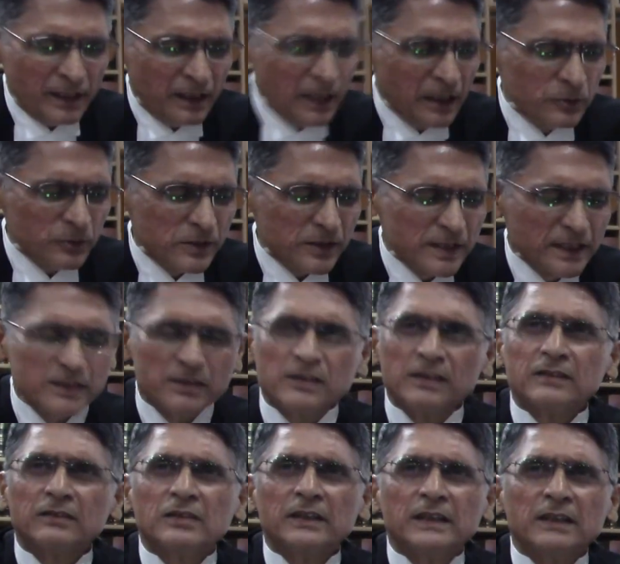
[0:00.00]
around
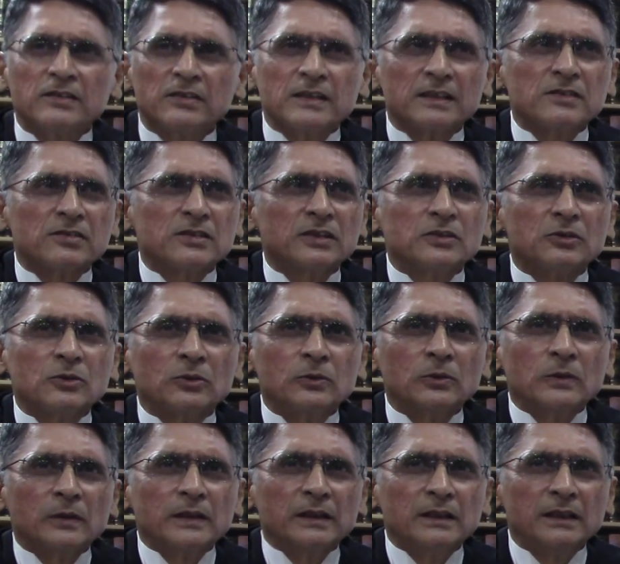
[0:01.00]

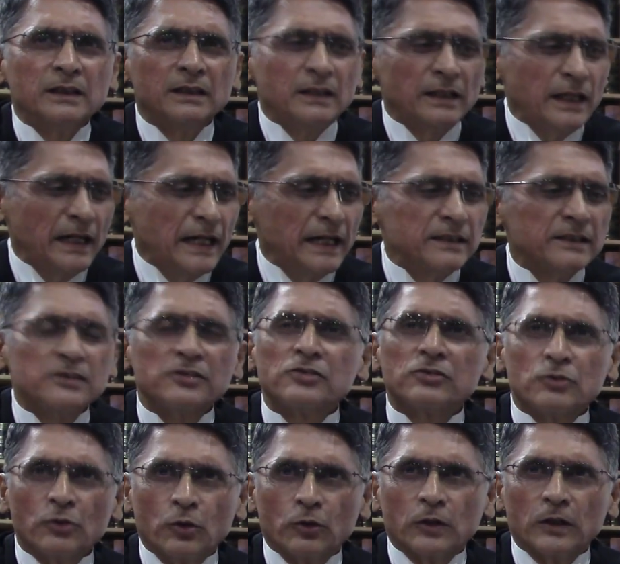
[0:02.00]
63-62, he had a
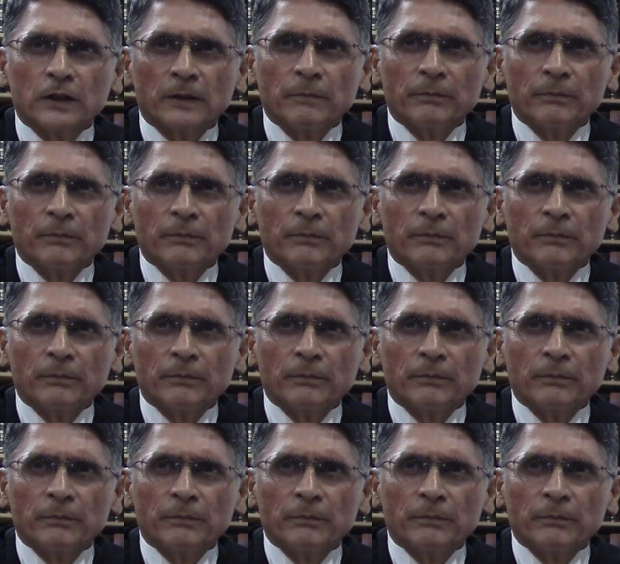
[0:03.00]
stroke.